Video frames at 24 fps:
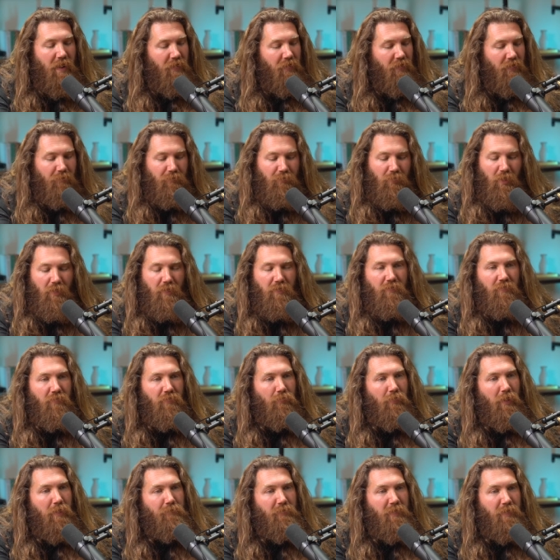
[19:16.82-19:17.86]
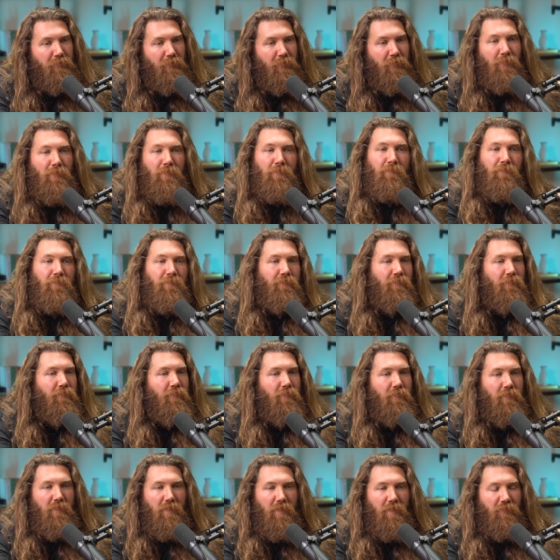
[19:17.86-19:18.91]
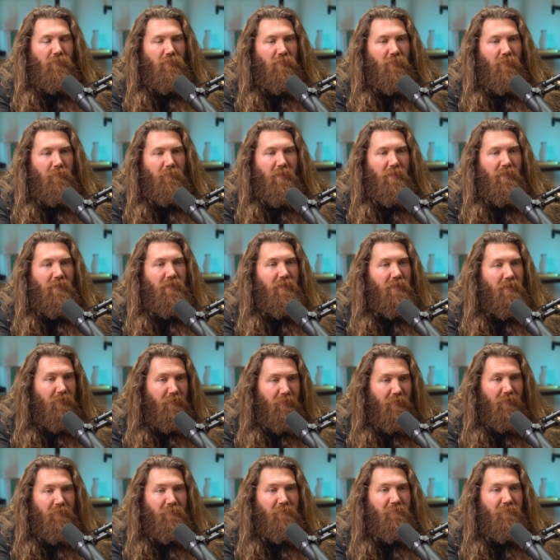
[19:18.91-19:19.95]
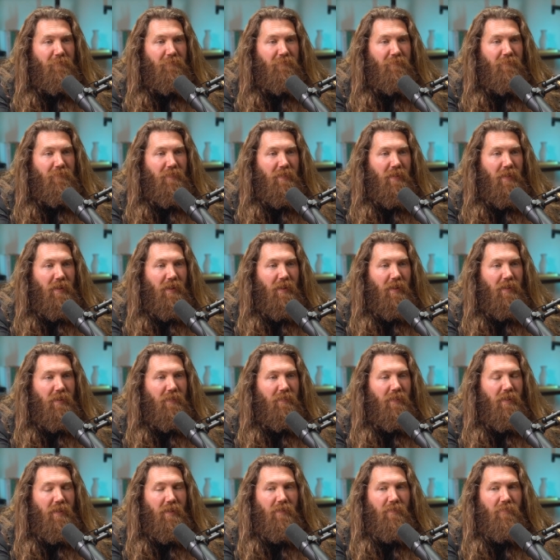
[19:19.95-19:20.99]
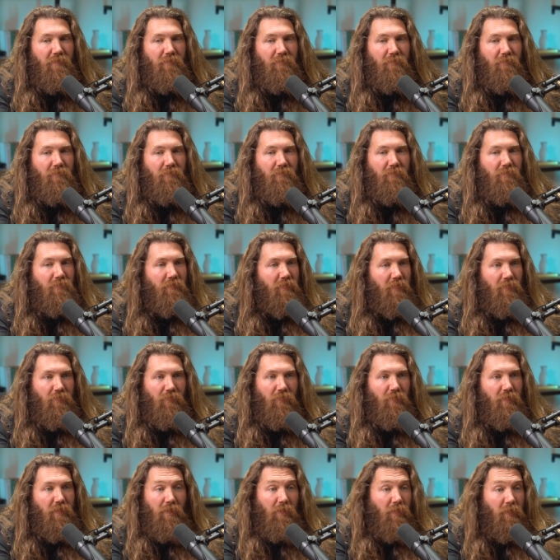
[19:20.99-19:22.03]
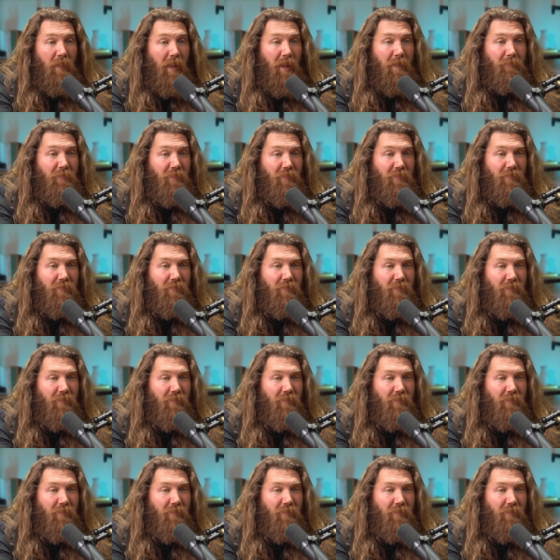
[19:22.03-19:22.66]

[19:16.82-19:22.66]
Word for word: ended up talking to the right people. It took about a year, wow. and then it's all, it all happened.